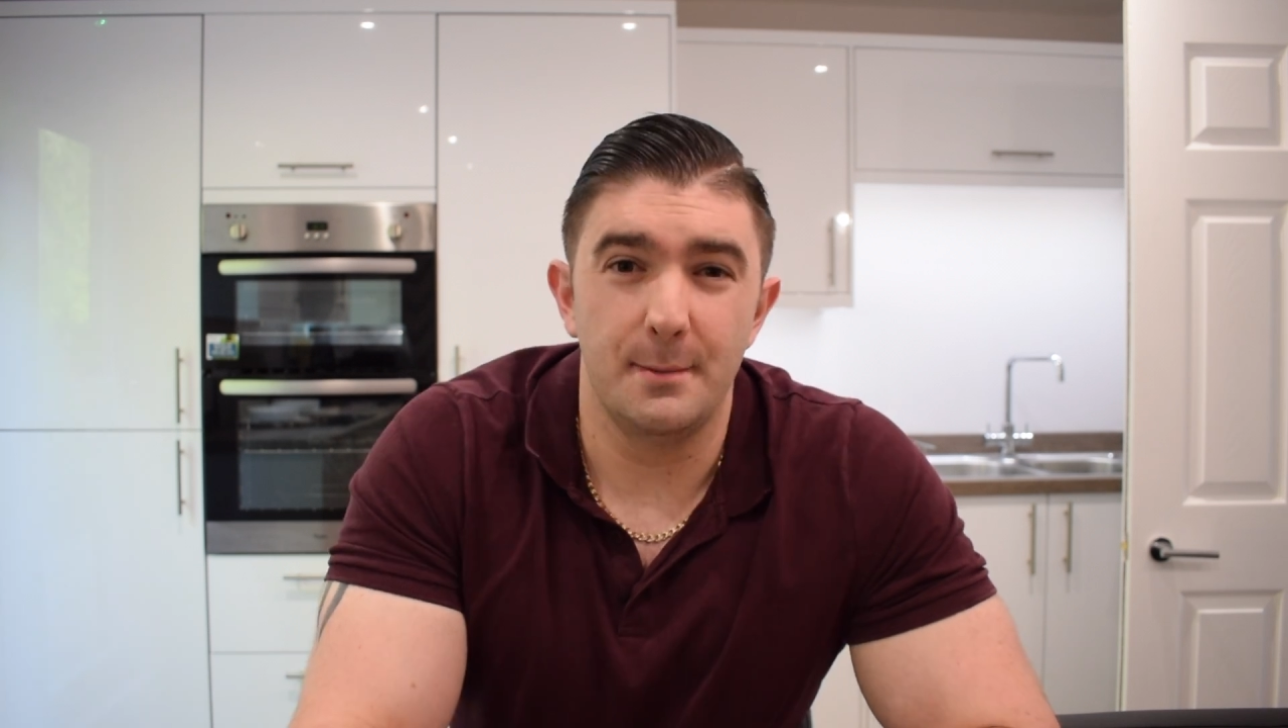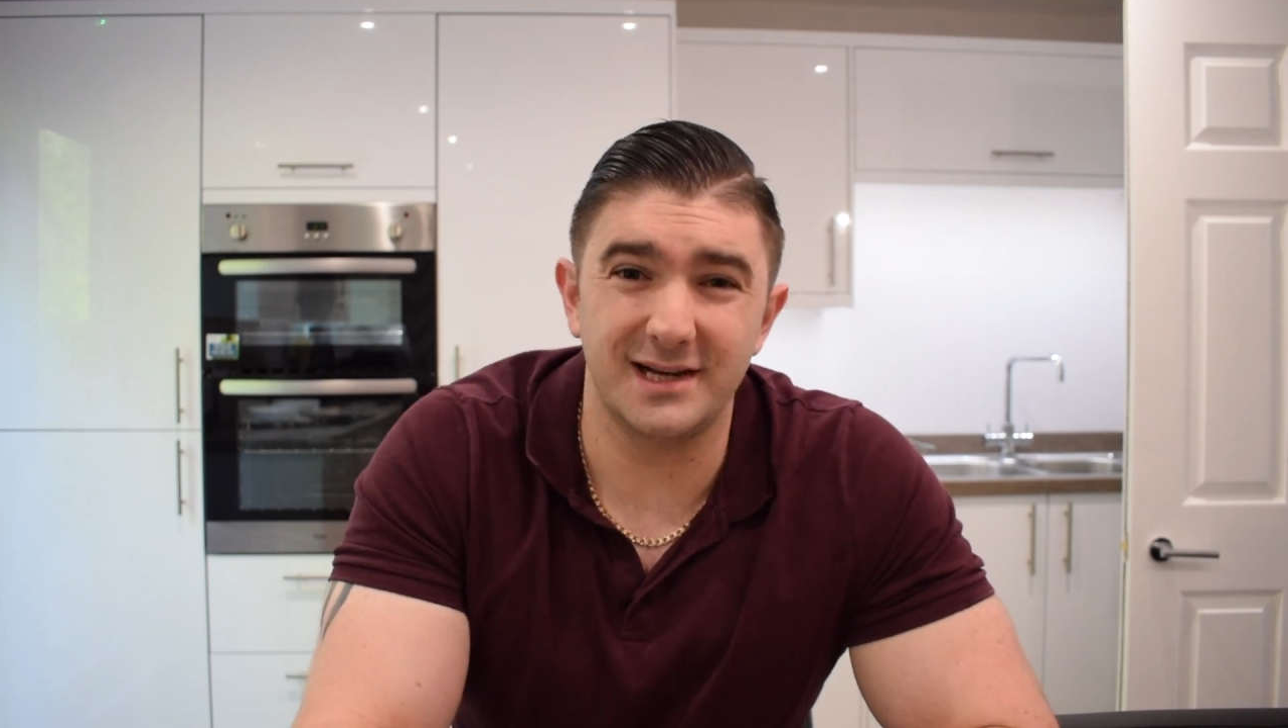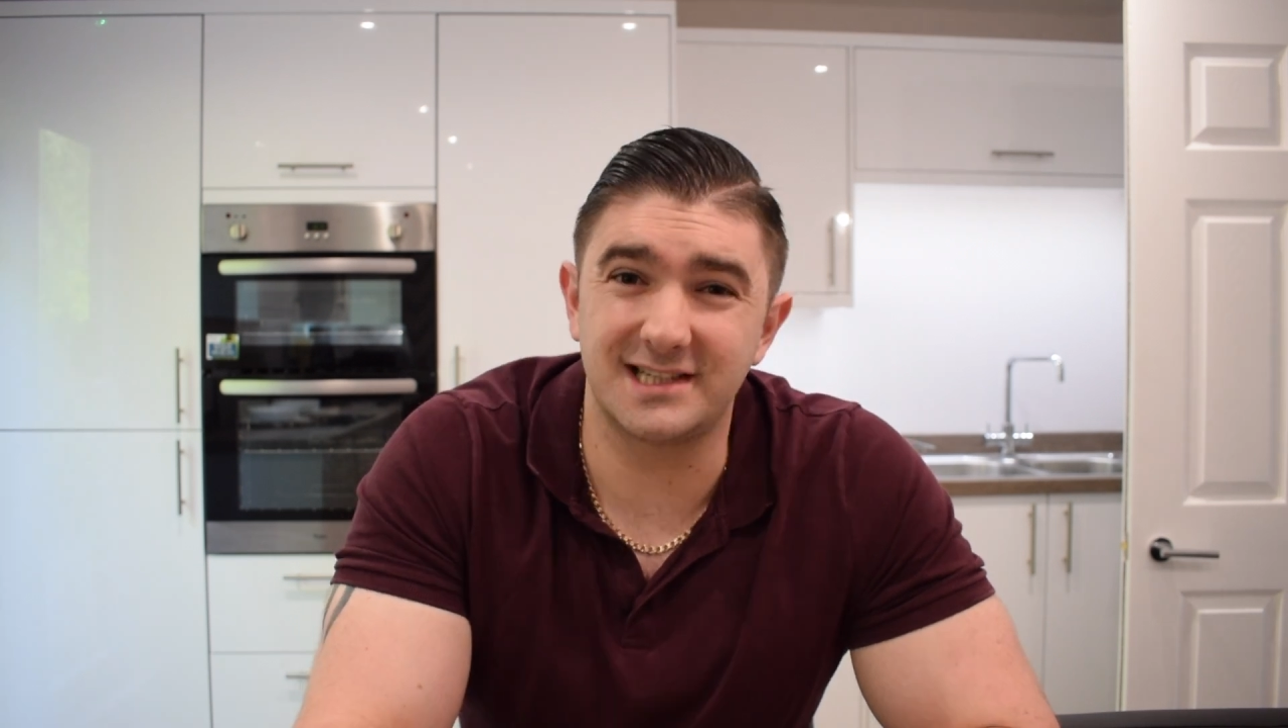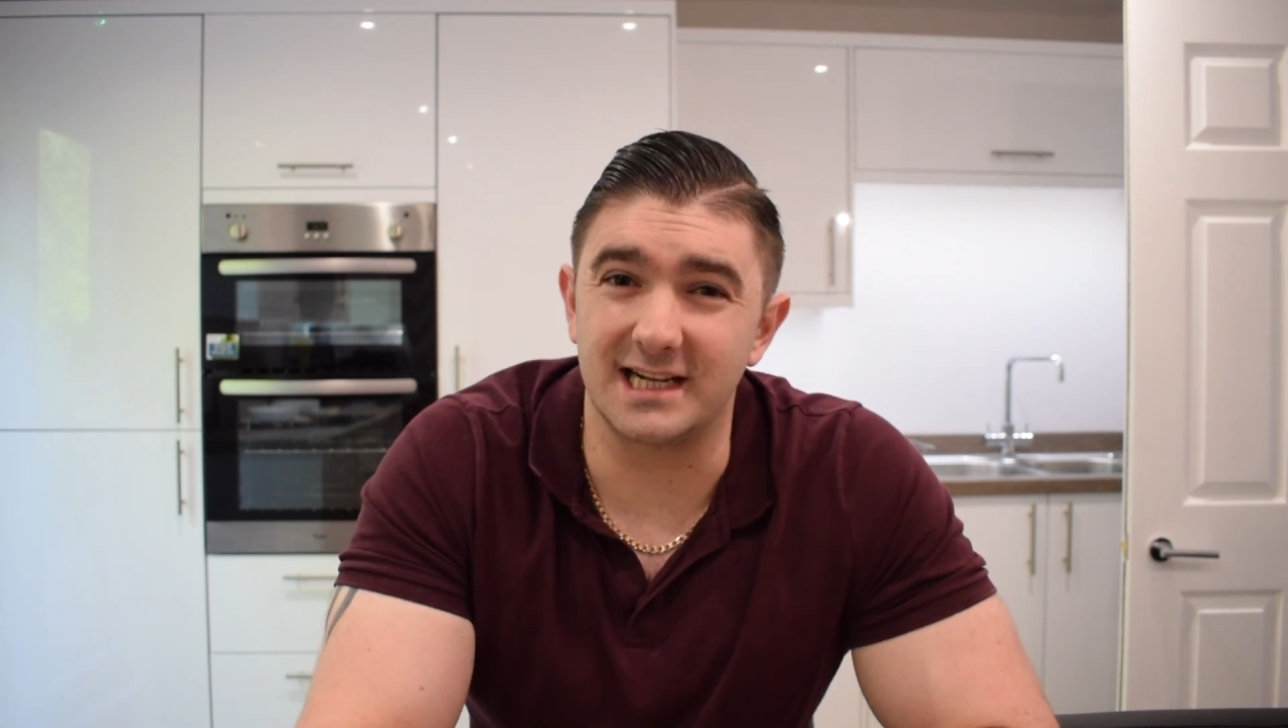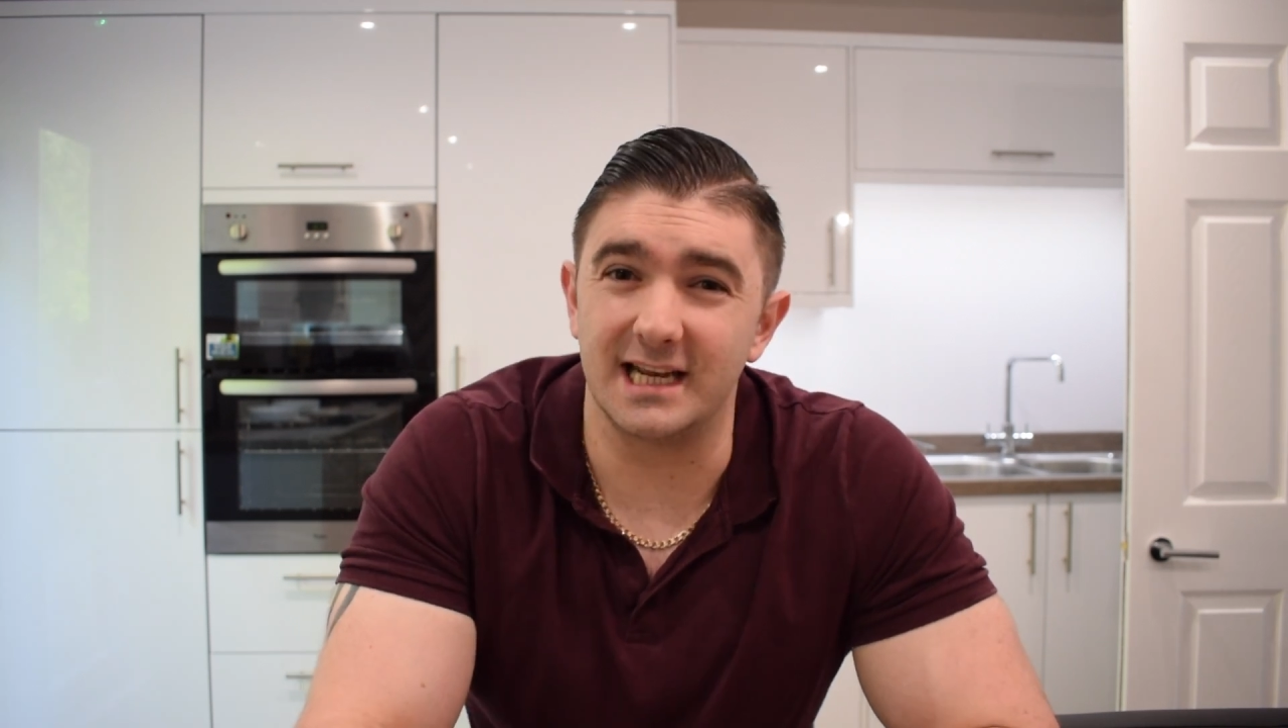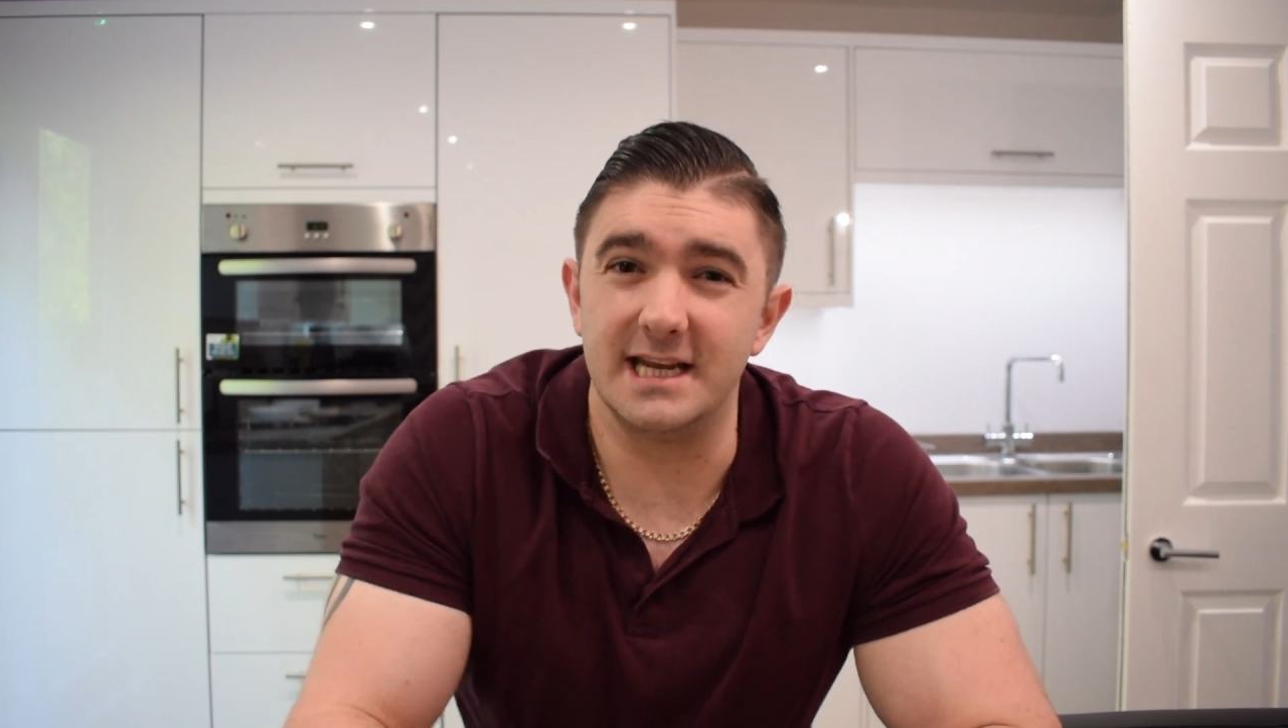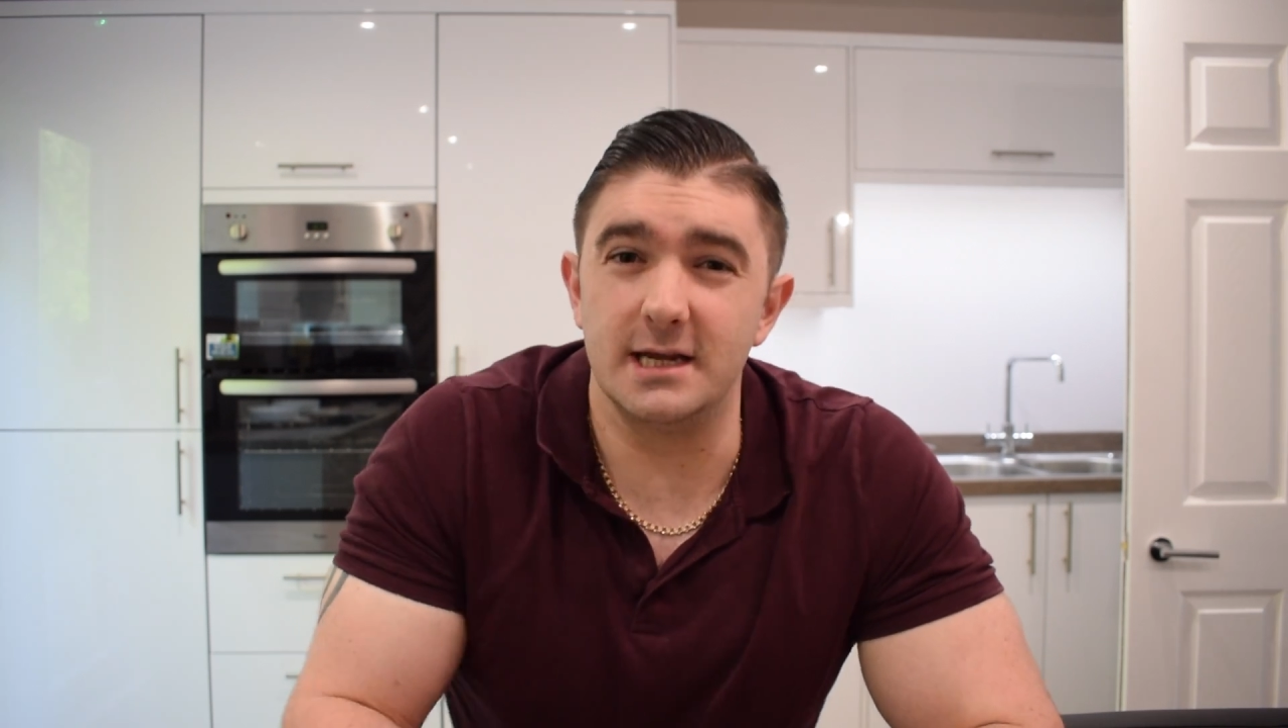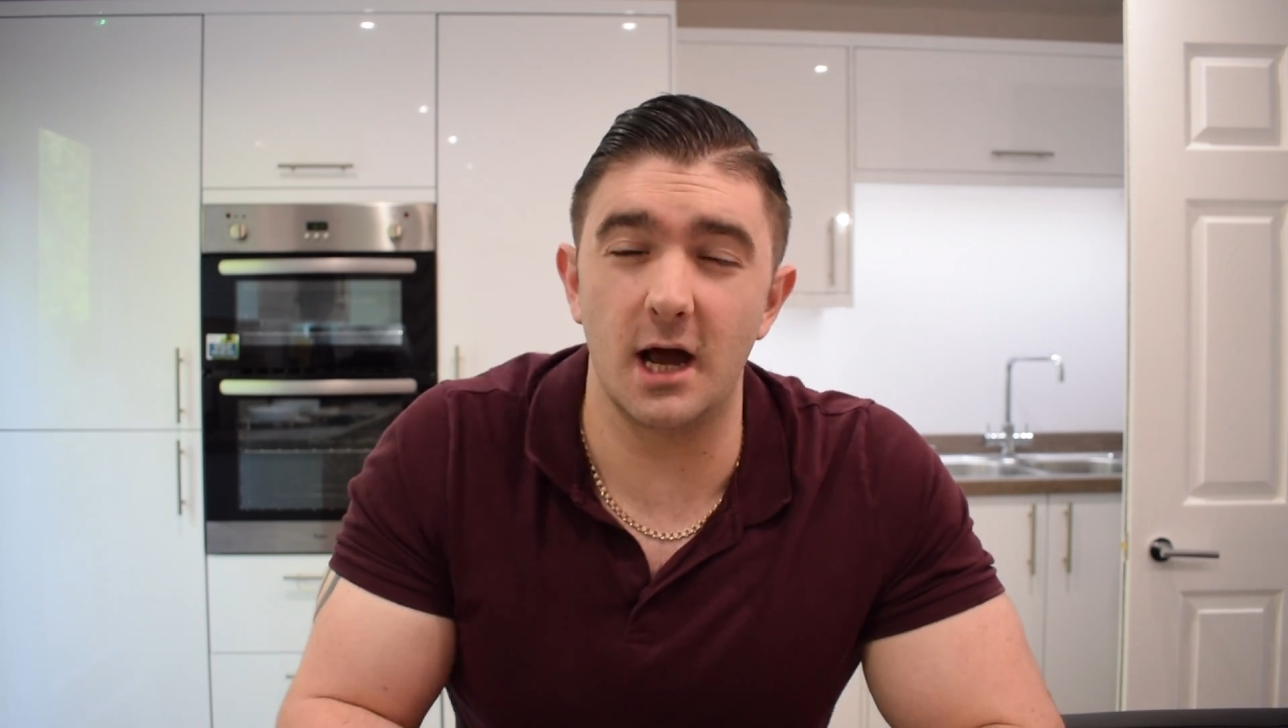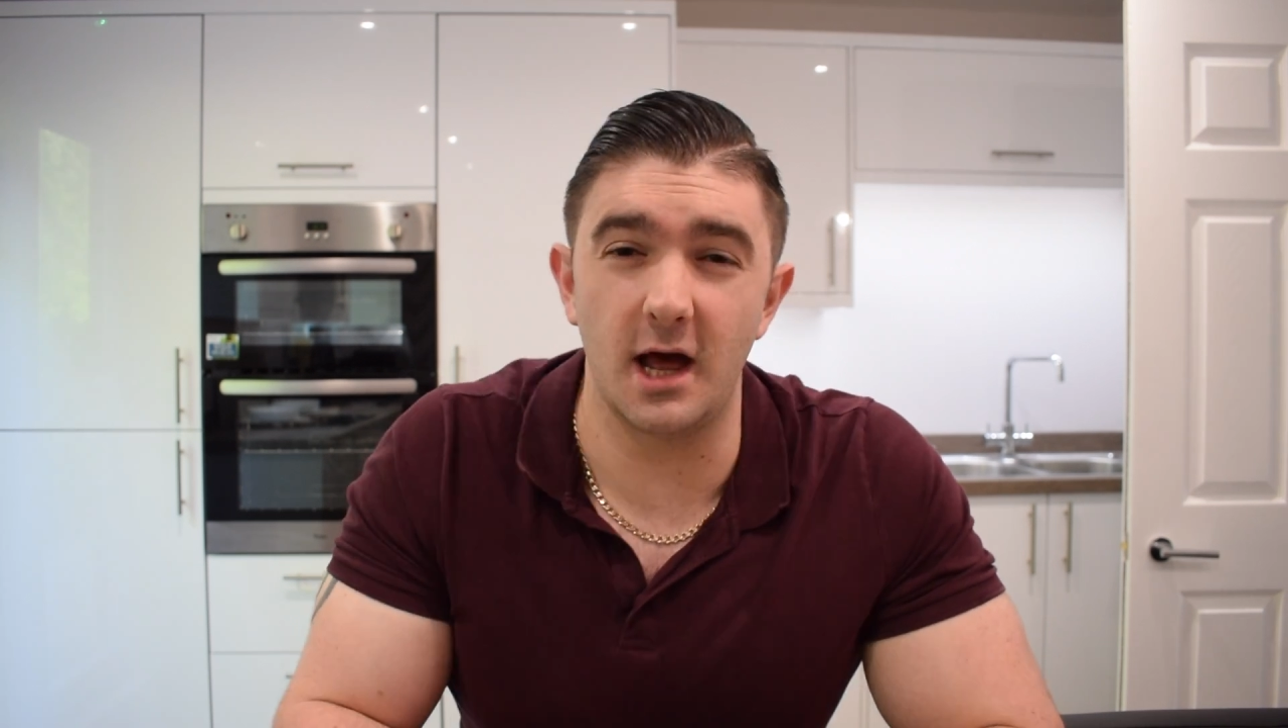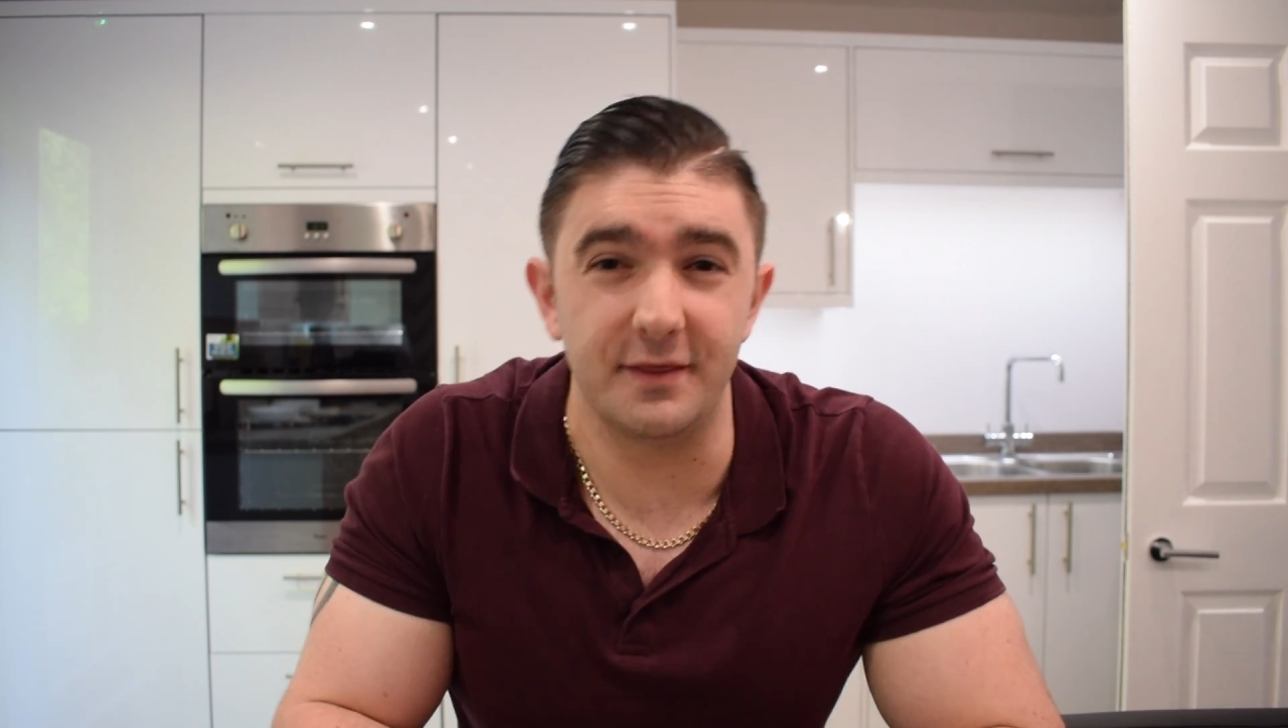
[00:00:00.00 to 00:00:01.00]

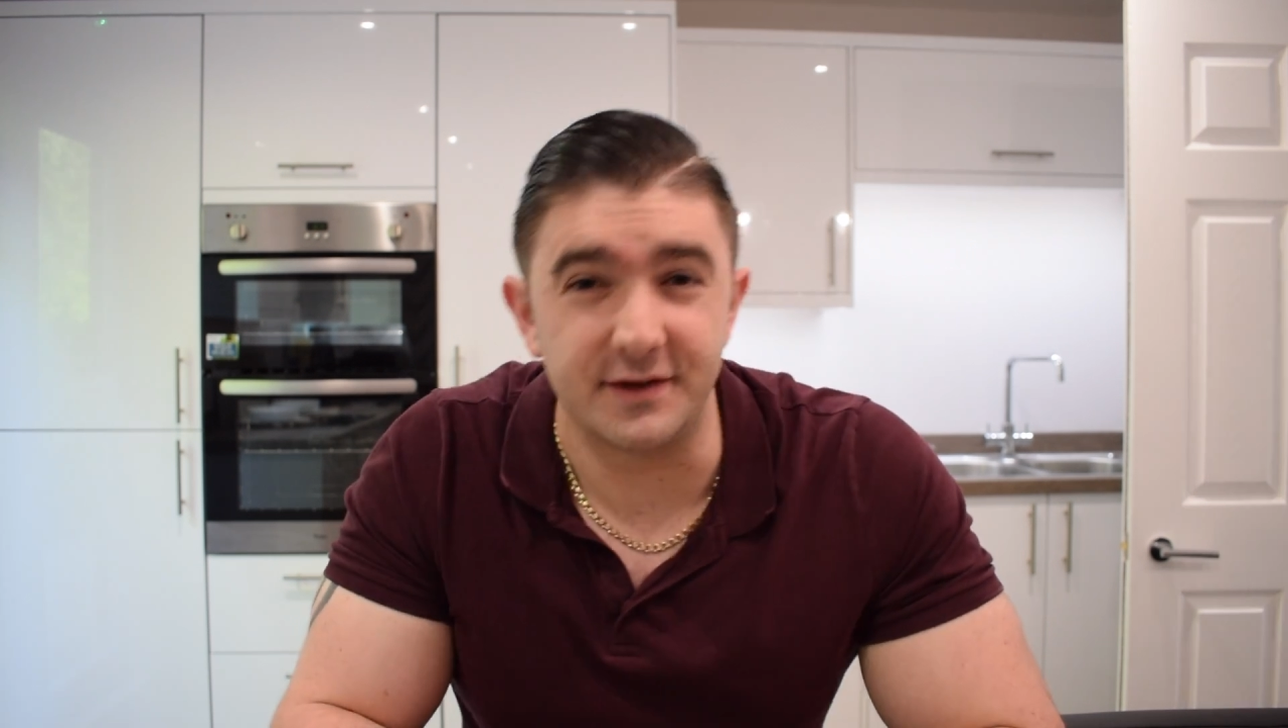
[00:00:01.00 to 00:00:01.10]
Basically,